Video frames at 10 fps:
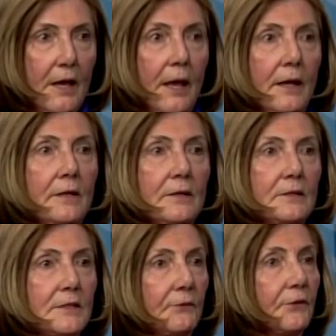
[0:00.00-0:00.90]

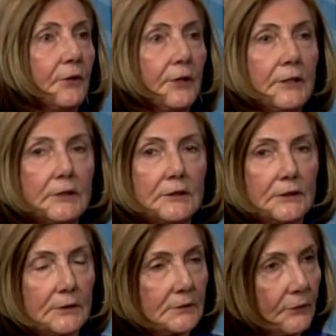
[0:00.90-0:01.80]
and very
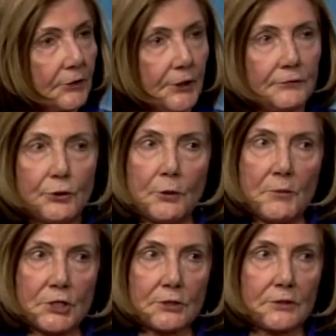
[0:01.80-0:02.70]
few
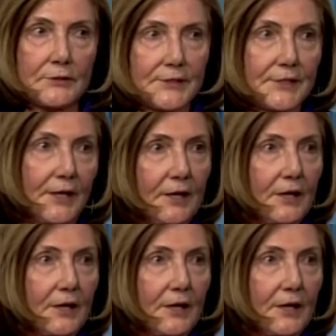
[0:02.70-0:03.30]
emissions.